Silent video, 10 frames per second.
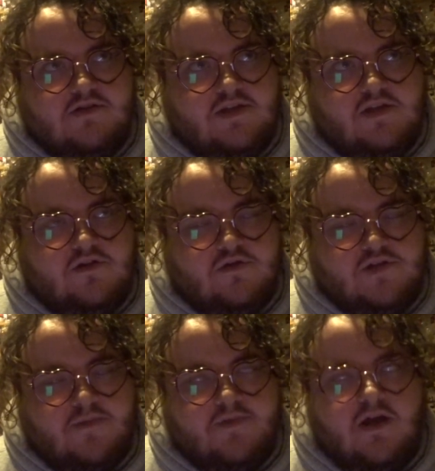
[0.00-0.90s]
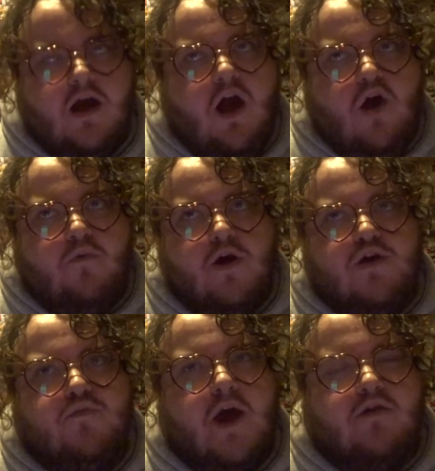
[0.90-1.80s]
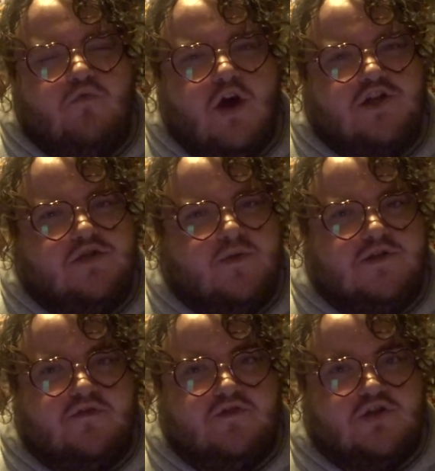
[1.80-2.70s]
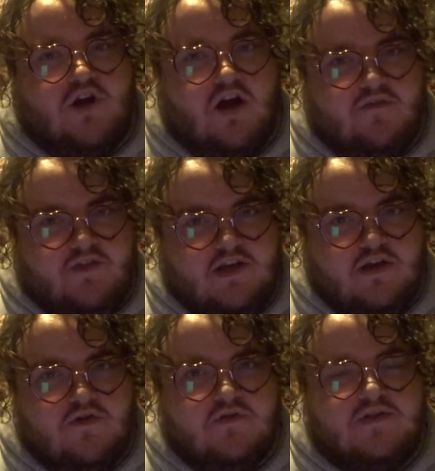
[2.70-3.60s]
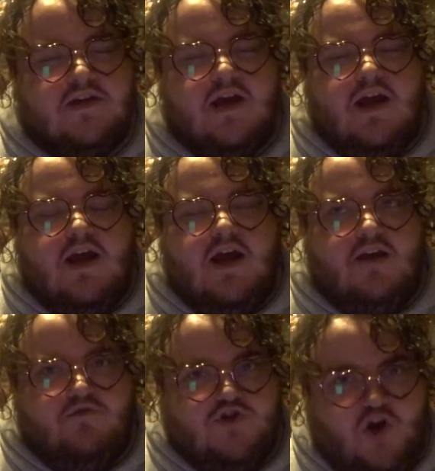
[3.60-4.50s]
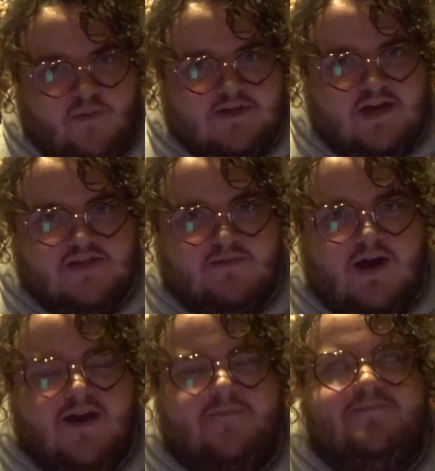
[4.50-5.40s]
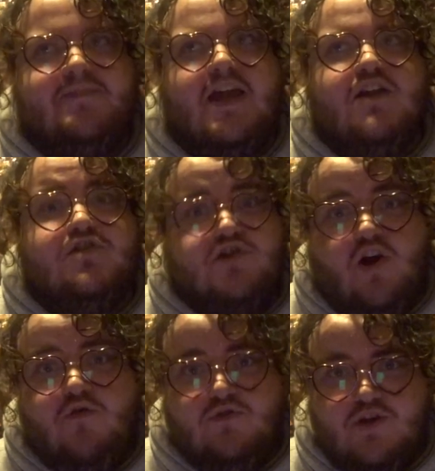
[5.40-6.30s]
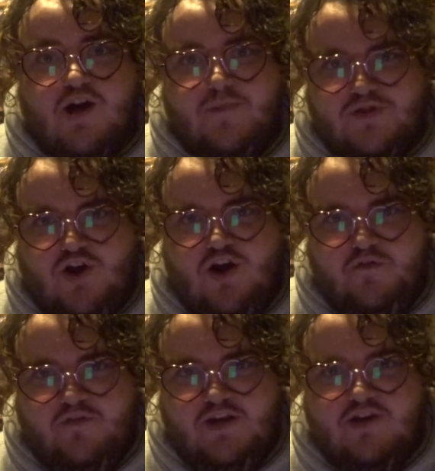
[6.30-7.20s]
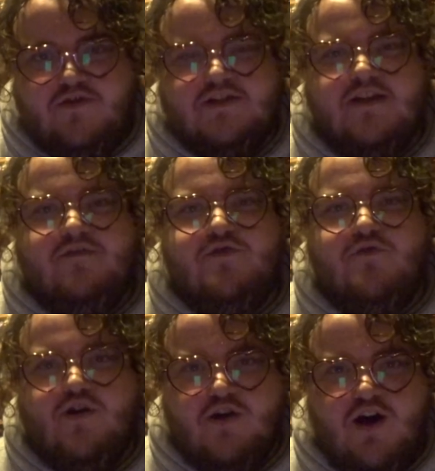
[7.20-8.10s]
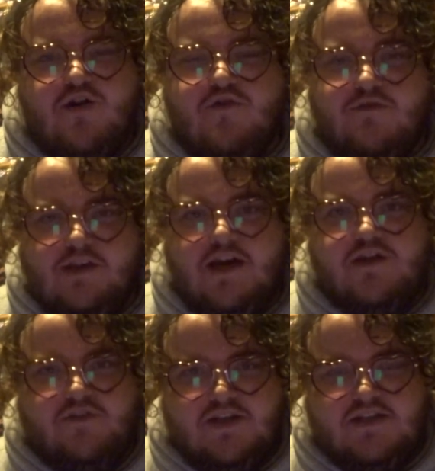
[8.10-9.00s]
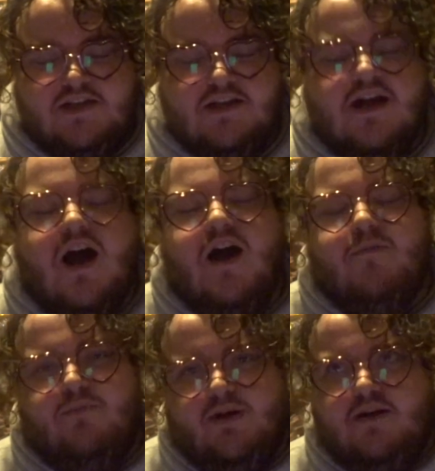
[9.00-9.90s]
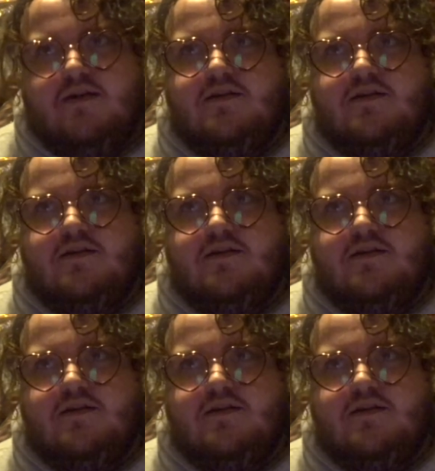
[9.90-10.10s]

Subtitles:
teen or something where you went and watched a bunch of shock videos and were traumatized by it. Don't look up shock videos if you are not over the age of 18, but